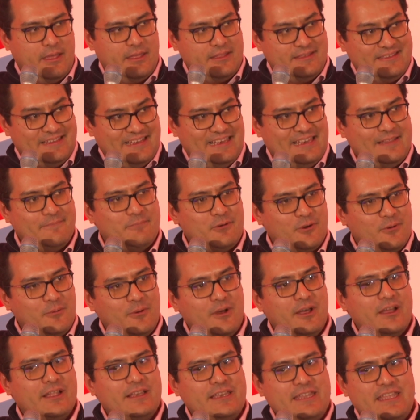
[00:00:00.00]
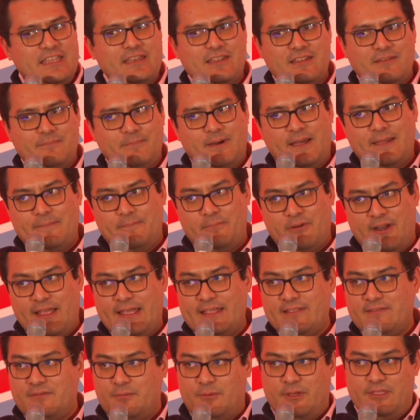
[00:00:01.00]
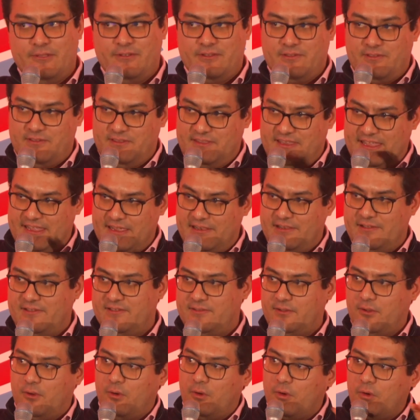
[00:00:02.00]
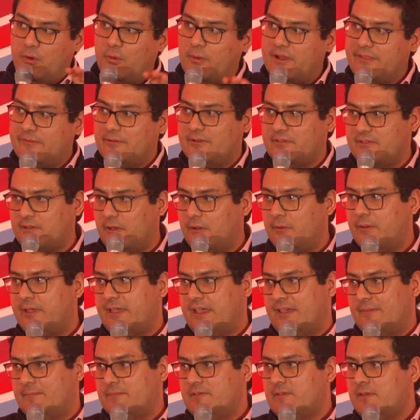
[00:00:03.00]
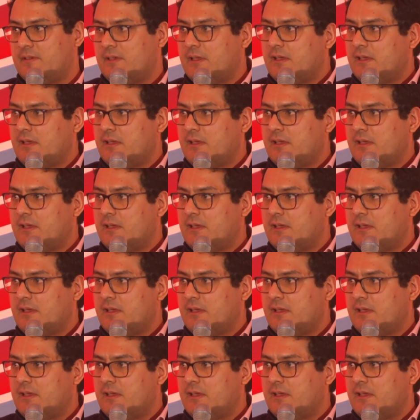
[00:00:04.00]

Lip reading: deliberate work needed by brands, whether it's dealers or whether it's OEMs,